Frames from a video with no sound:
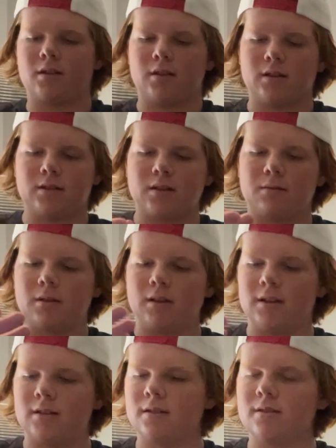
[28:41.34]
because I
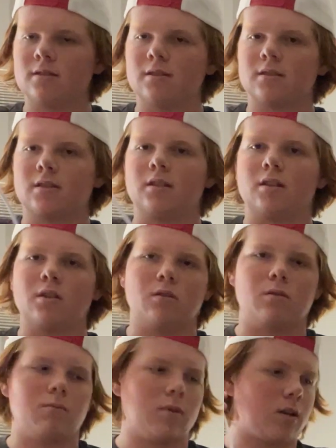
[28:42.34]
realized it's just gonna
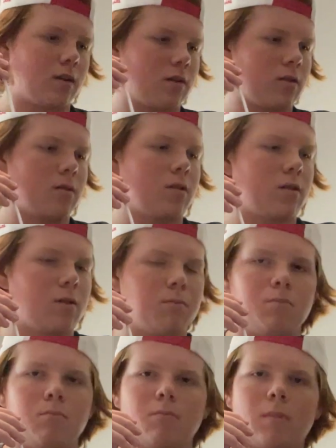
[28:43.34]
go,
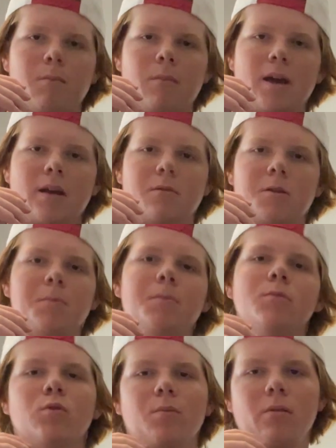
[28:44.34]
my Mac
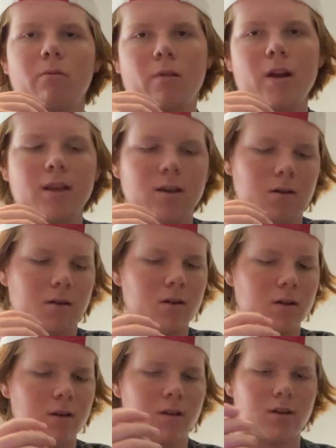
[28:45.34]
will be right here.
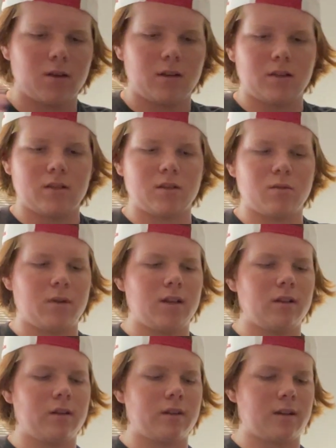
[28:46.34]
So it might
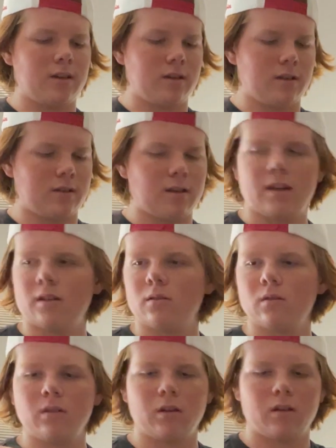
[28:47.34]
look kind of tangled.